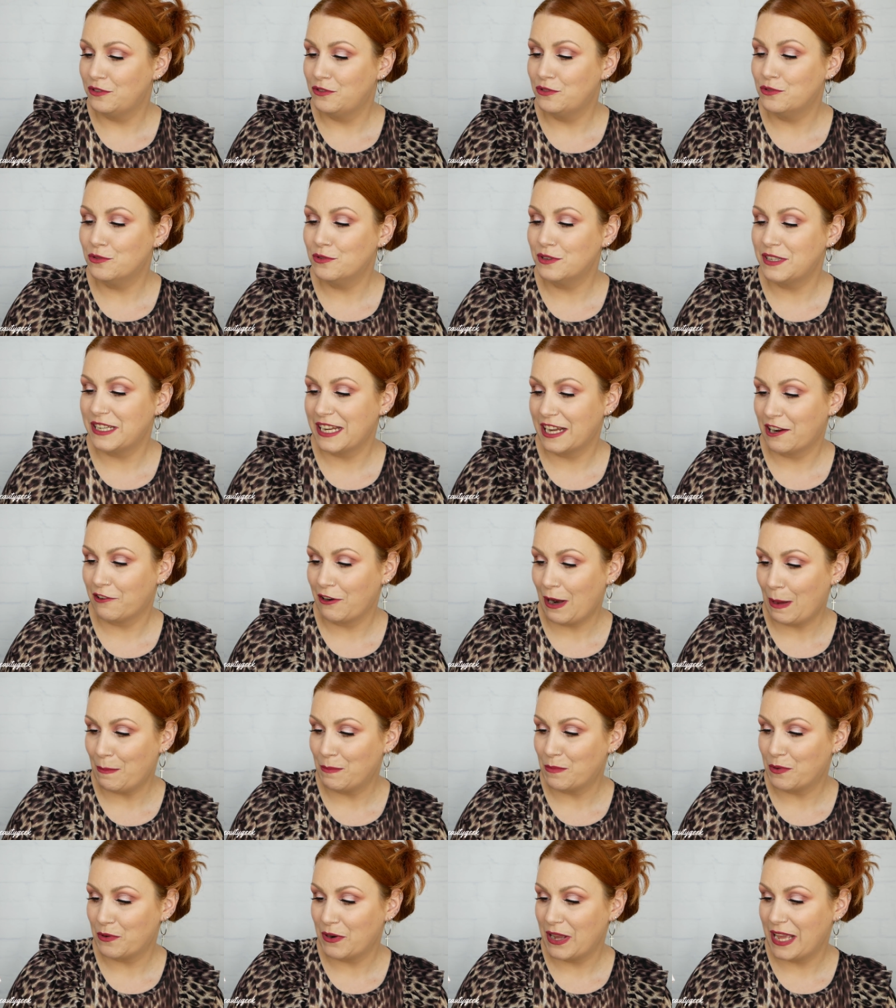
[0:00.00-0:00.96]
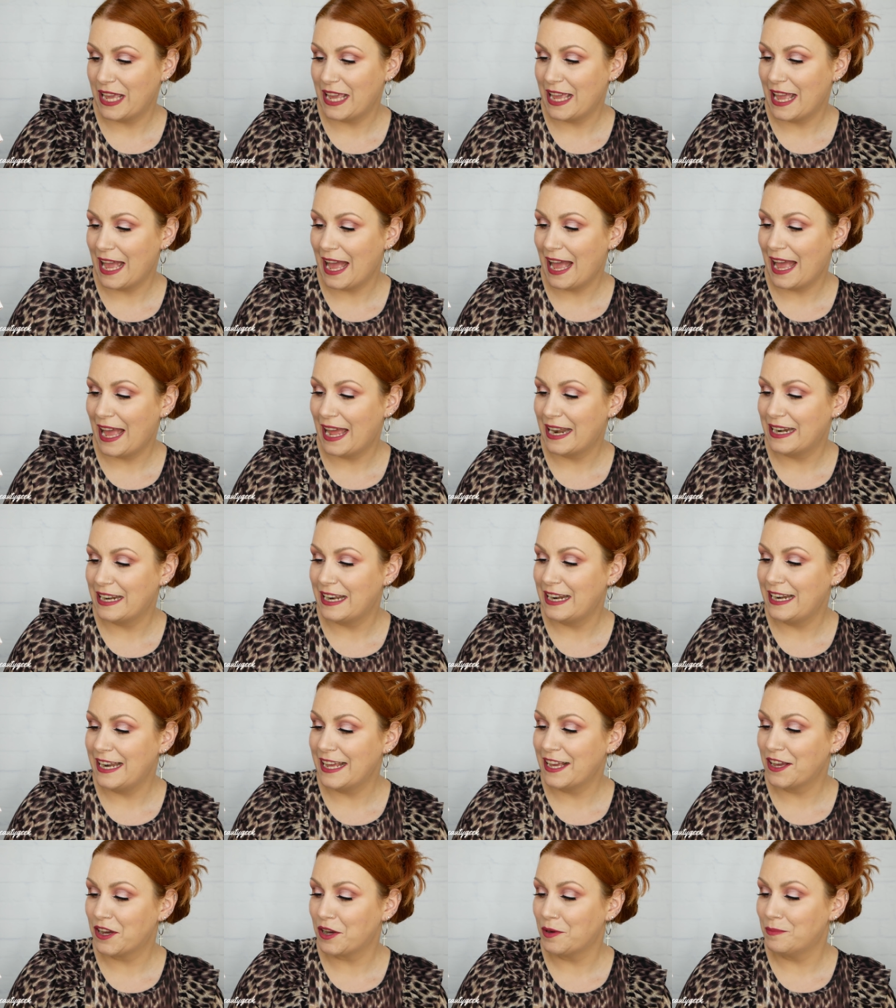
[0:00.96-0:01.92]
Nordic Cranberry and
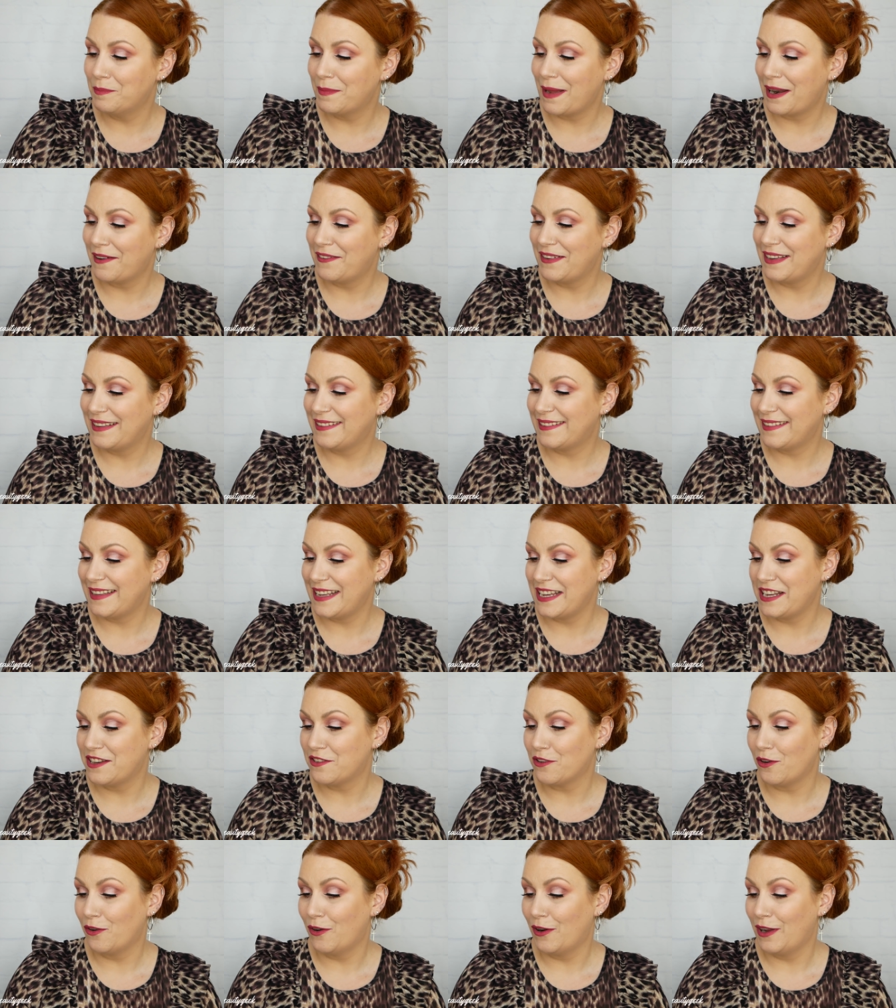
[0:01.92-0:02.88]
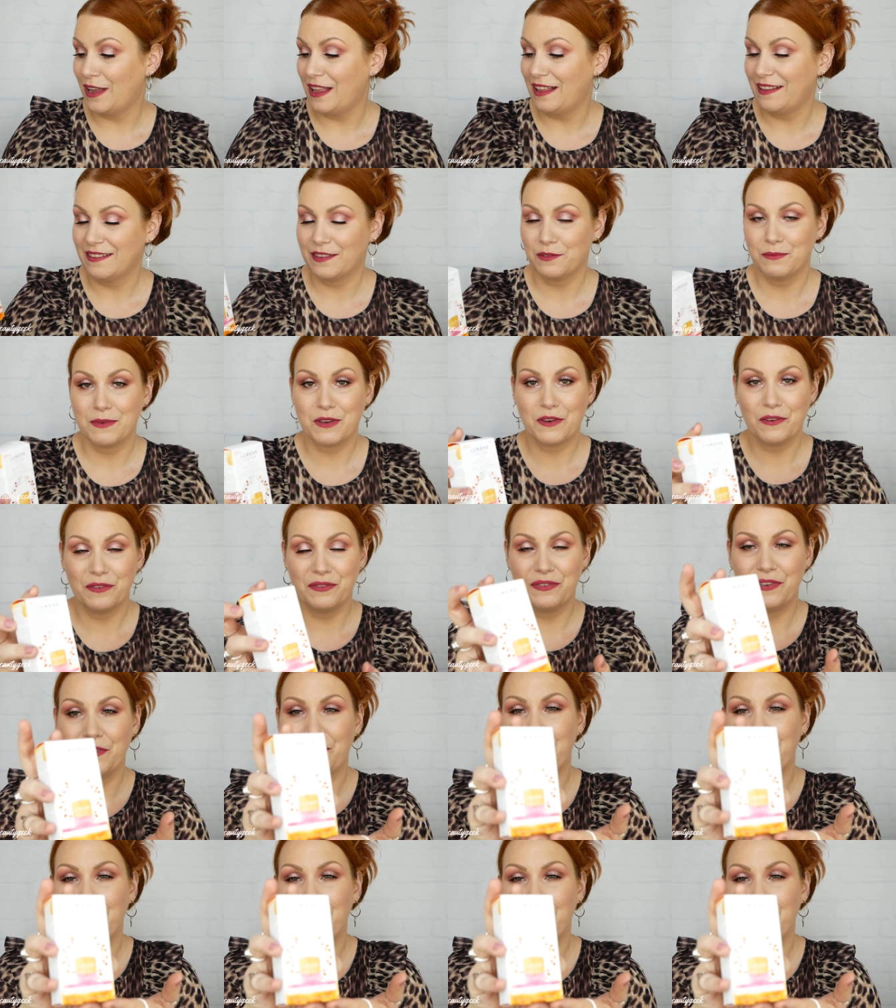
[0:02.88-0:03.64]
Lingonberry seed oils, and we've got